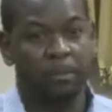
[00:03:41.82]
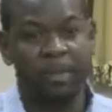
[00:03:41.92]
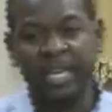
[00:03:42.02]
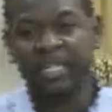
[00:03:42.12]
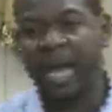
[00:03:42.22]

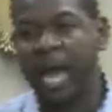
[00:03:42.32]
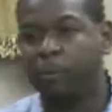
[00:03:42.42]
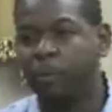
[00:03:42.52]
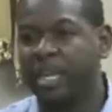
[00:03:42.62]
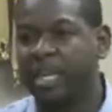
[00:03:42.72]
Many
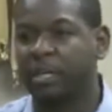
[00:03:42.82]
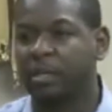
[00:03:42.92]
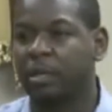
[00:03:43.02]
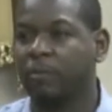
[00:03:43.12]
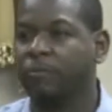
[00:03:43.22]
times we get
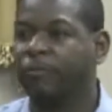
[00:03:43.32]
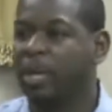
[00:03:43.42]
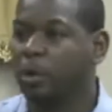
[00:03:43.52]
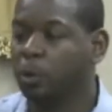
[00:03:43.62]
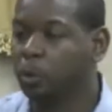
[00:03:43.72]

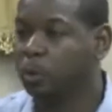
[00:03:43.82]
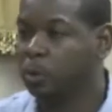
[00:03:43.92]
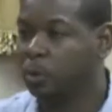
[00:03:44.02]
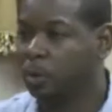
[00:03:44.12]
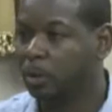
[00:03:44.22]

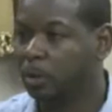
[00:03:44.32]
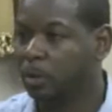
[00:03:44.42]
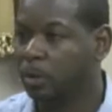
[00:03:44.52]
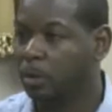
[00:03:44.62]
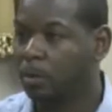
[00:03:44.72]
confused
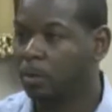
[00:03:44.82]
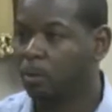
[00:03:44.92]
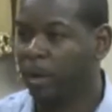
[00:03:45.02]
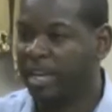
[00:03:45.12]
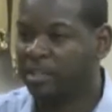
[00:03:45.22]

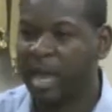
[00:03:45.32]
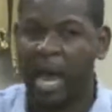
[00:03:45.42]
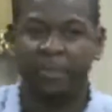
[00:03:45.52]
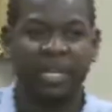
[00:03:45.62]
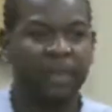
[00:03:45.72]
when it's
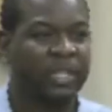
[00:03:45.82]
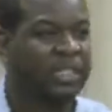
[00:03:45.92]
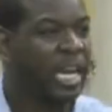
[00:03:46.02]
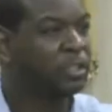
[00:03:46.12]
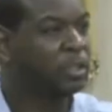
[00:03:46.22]
time to give a
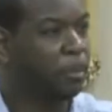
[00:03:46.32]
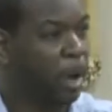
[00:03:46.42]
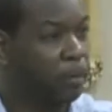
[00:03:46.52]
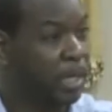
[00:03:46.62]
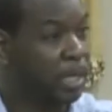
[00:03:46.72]

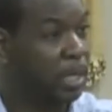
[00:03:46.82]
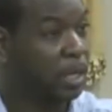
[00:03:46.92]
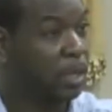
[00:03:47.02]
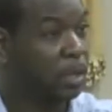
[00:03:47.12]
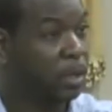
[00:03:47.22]
testimony.
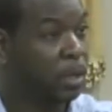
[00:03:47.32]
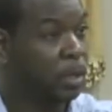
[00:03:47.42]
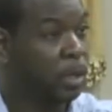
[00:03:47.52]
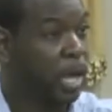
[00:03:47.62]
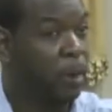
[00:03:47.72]

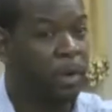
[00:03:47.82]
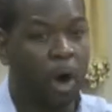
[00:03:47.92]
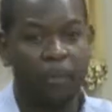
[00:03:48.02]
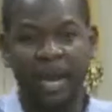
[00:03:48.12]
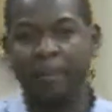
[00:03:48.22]
And we
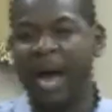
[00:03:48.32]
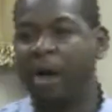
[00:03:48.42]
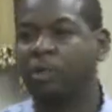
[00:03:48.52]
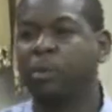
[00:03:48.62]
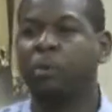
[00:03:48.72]
open our
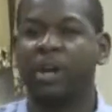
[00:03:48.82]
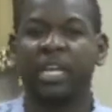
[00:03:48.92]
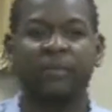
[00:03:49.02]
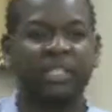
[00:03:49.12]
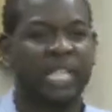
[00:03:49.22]
mouths and we want to
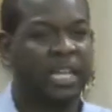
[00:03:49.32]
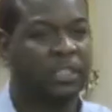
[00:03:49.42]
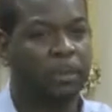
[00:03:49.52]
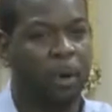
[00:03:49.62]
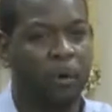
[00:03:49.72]
give a
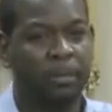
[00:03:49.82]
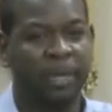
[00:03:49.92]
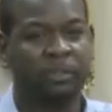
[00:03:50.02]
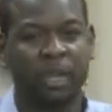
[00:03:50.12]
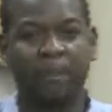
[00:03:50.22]
testimony. But
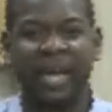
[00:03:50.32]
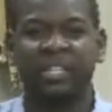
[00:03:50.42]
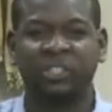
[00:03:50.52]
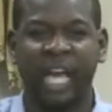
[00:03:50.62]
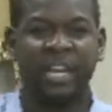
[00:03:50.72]
if
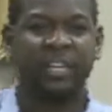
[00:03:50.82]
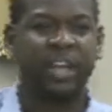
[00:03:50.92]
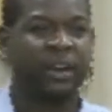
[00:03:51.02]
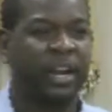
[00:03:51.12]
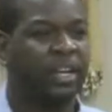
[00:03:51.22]
somebody's standing
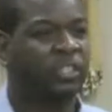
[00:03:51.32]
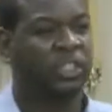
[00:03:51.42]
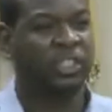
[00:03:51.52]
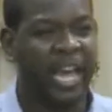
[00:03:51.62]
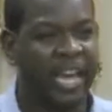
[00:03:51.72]
there that
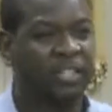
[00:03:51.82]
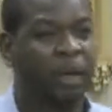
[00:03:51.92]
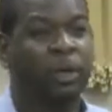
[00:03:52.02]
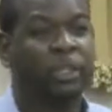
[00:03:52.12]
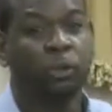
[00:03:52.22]
understands that
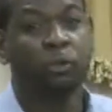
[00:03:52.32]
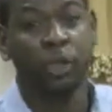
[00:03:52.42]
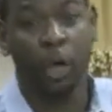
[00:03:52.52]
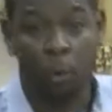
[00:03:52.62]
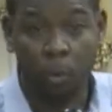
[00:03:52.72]
what you
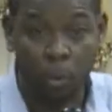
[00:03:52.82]
do